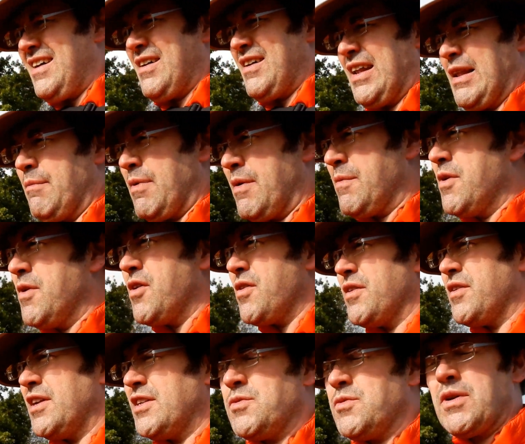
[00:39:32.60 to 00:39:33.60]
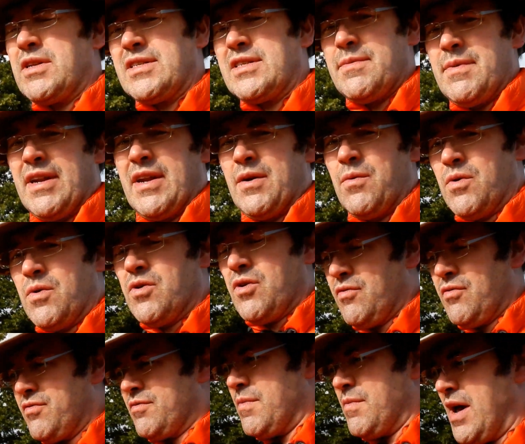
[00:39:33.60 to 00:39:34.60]
it'll be more than a 20-minute
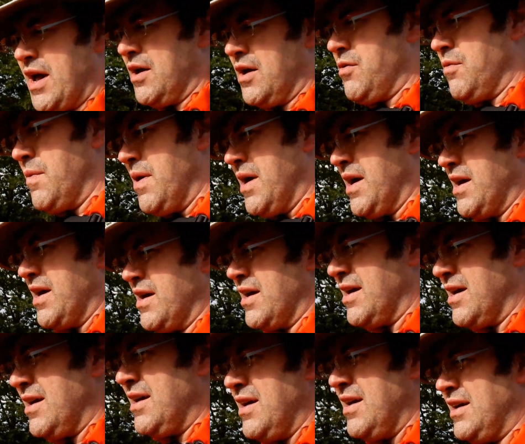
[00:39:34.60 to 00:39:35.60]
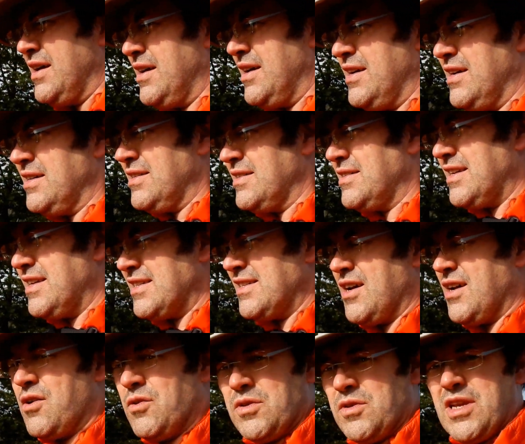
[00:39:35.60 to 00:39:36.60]
walk from home. So there's
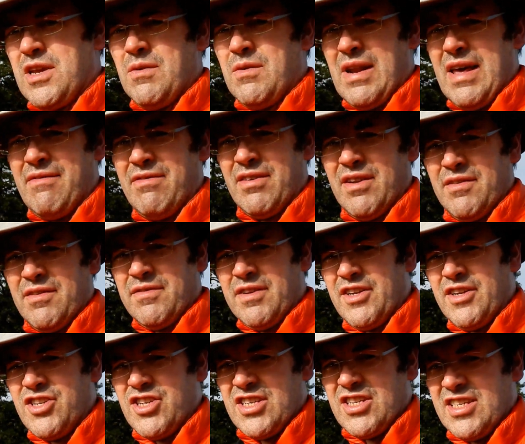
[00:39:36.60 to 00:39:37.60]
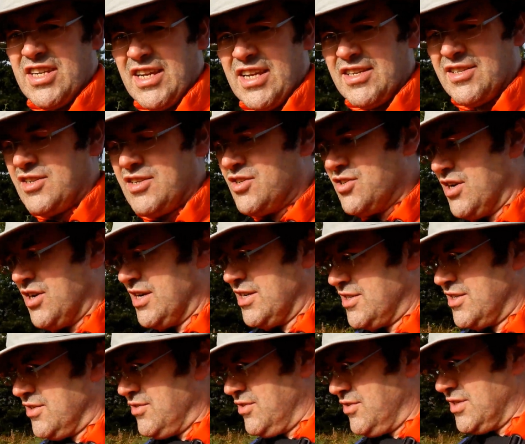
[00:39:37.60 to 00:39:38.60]
a whole new level of logistics to try
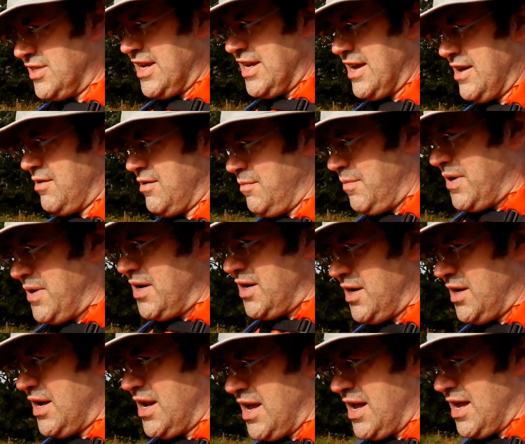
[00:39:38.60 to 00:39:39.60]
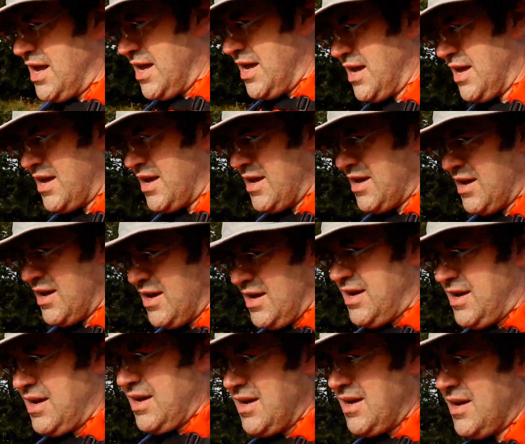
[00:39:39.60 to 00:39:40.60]
and sort out, but
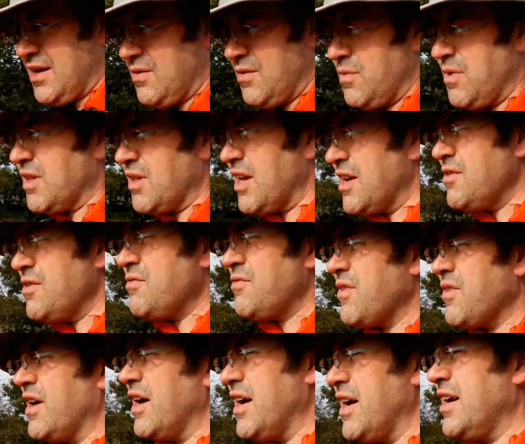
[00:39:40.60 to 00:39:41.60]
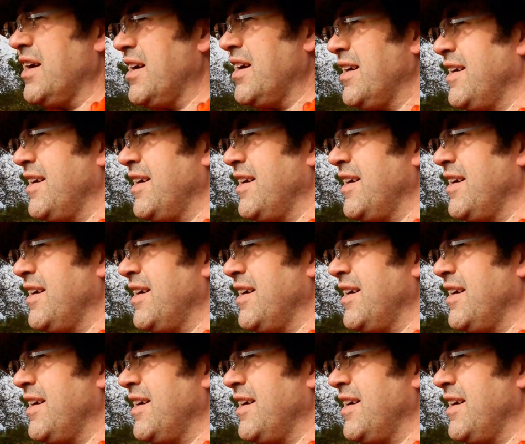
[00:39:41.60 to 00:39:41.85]
we'll go for it.